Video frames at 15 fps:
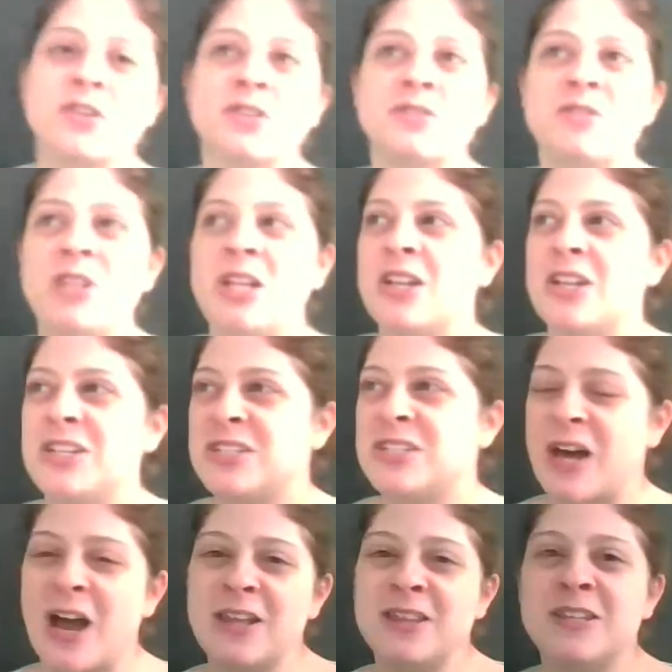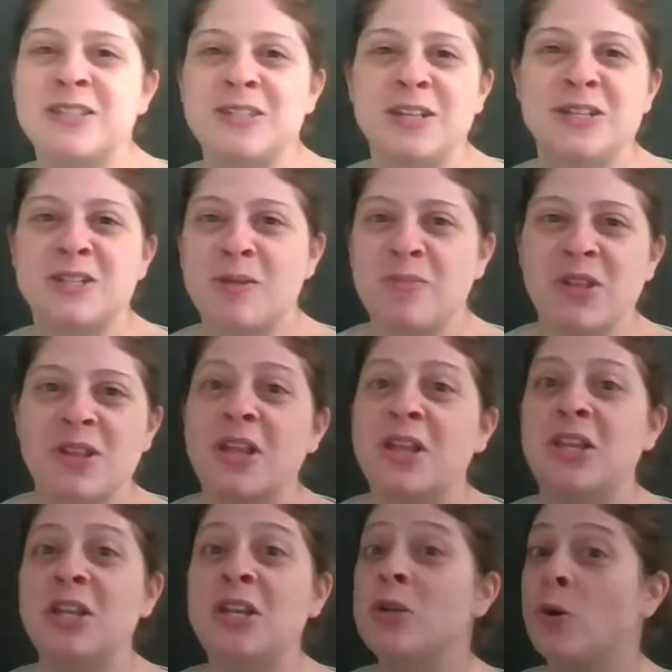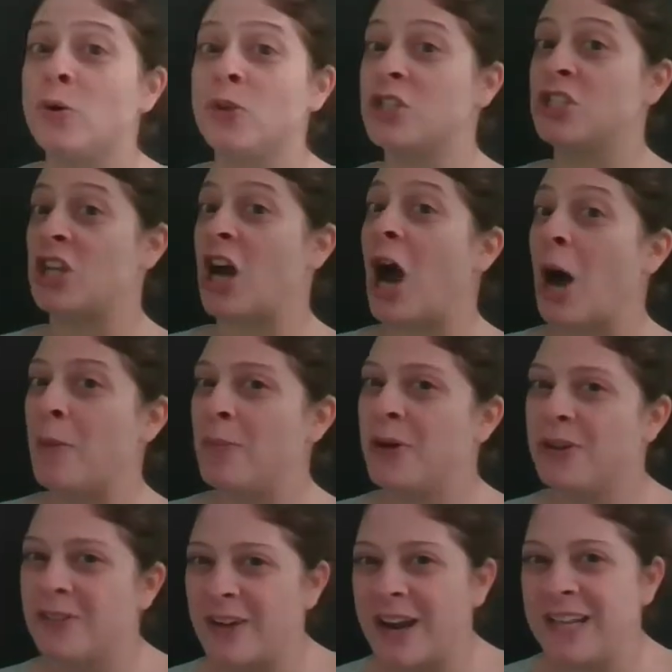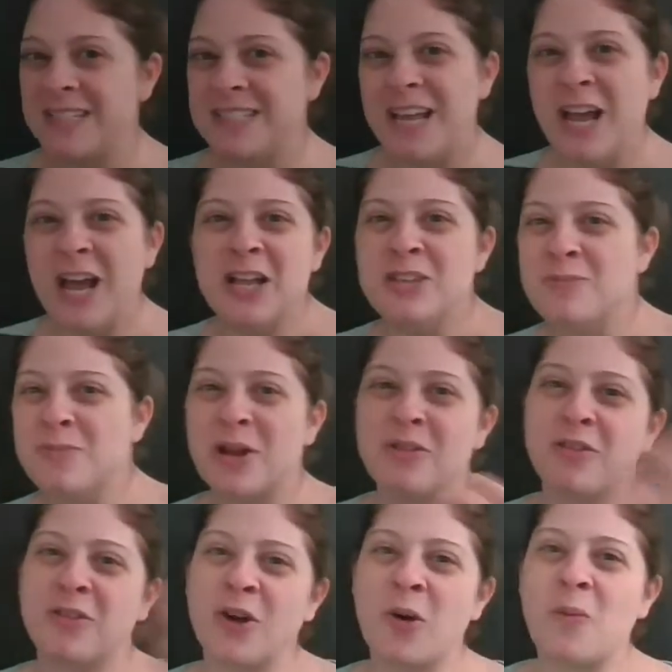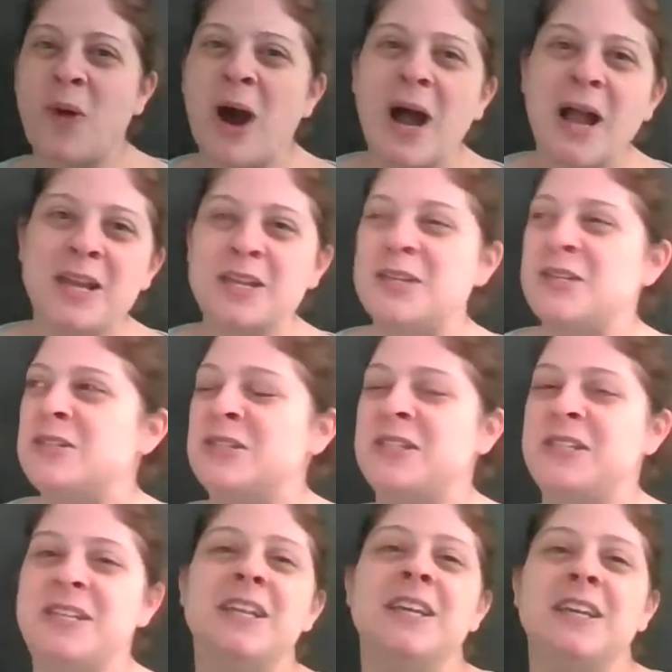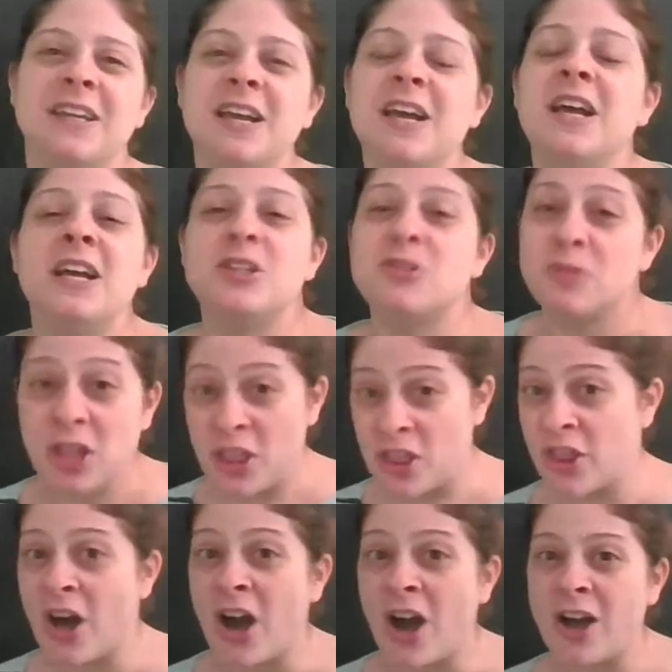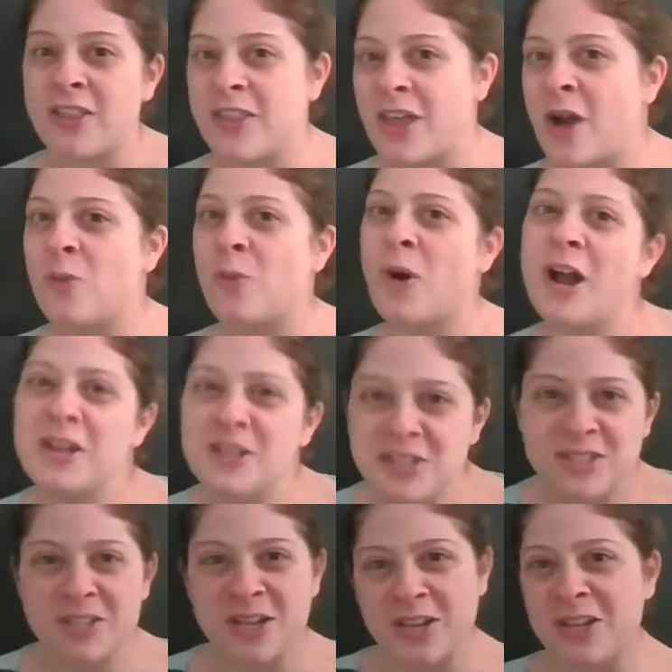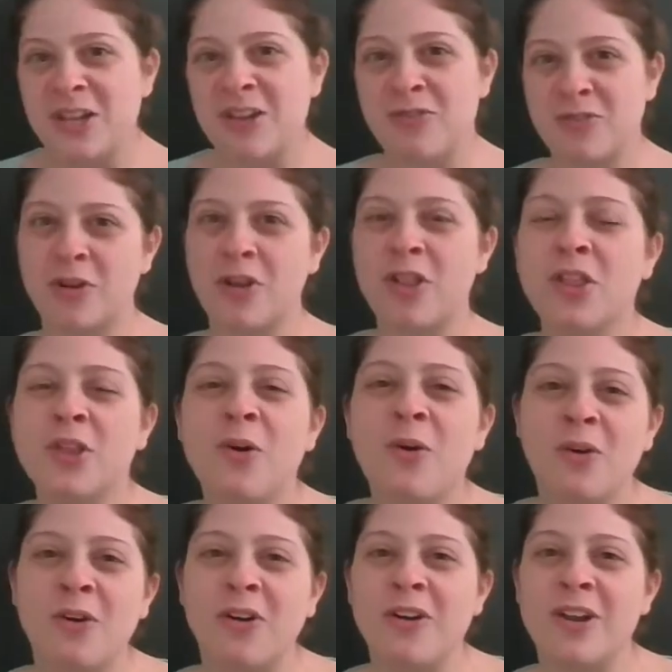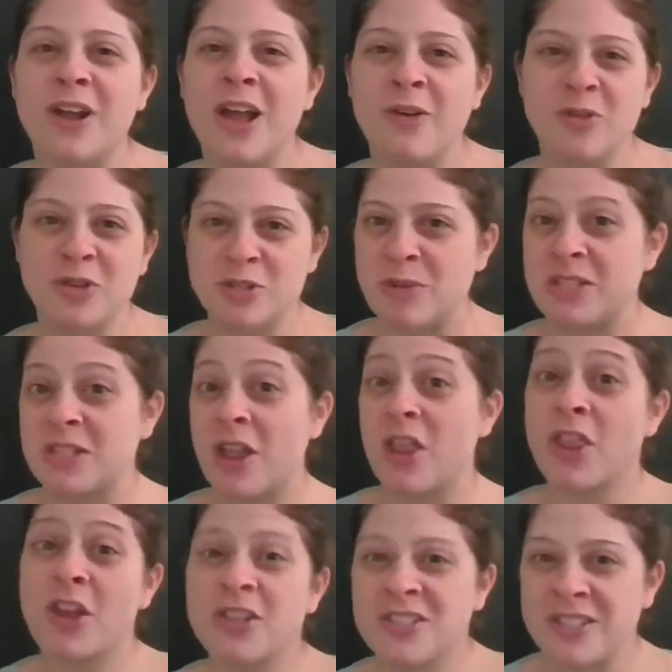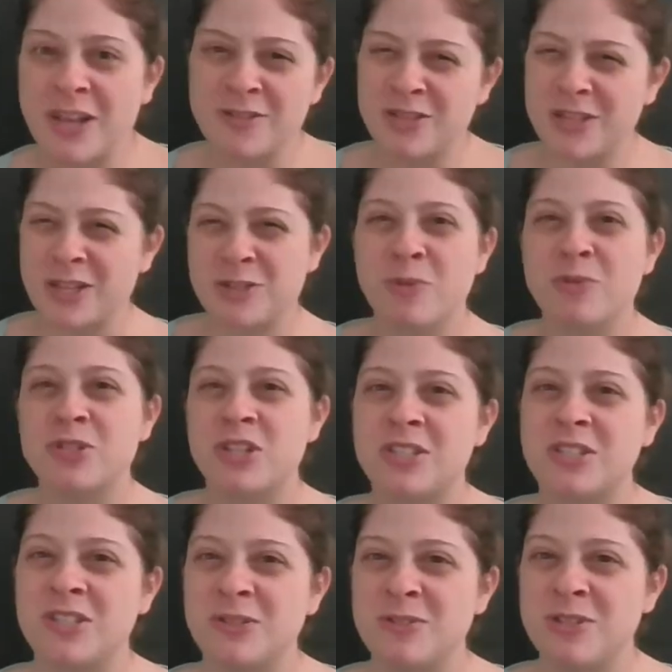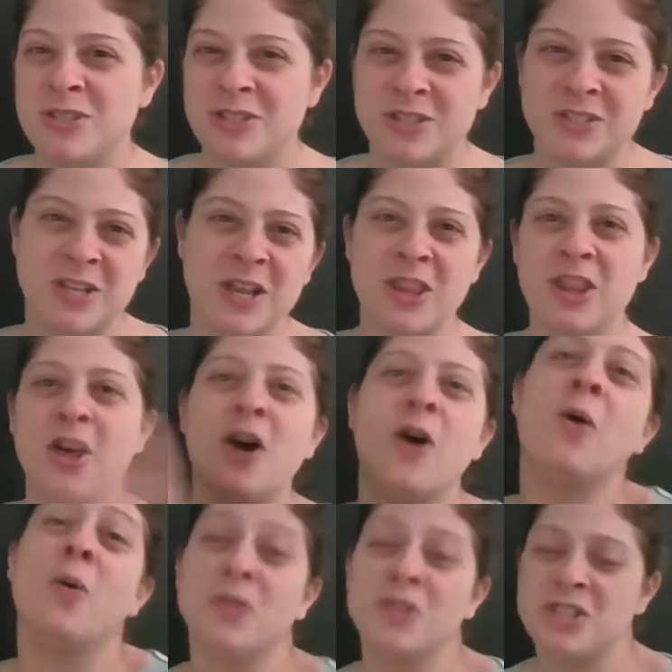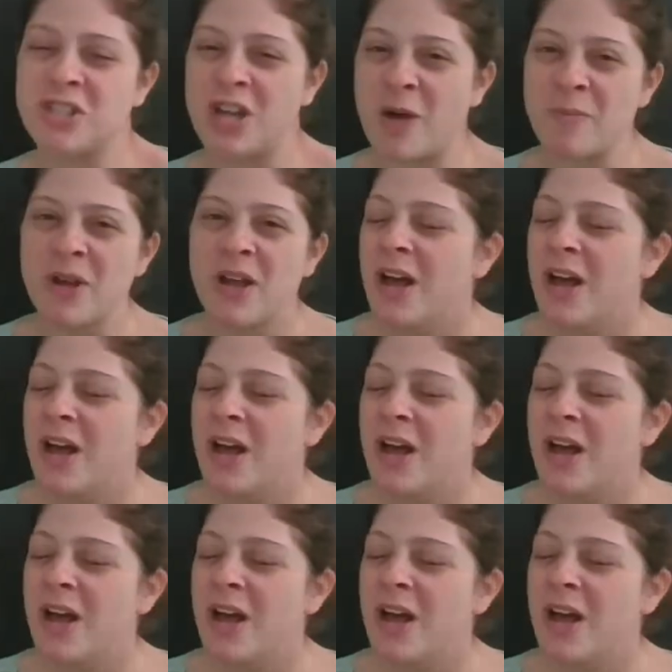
seen a sign that says something like ye old shop, right? You might have thought, why ye? It's really the. That Y is standing in for a thorn, which makes a th sound, so that's supposed to say the old shop,